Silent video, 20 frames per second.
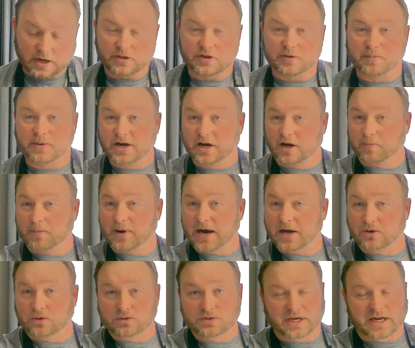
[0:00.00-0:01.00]
The bigger
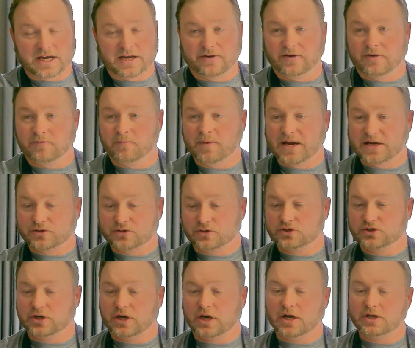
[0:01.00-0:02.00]
bottles in
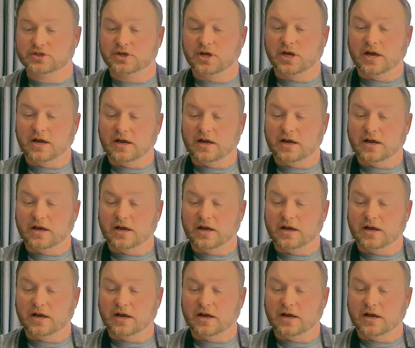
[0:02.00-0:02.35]
Master's Touch,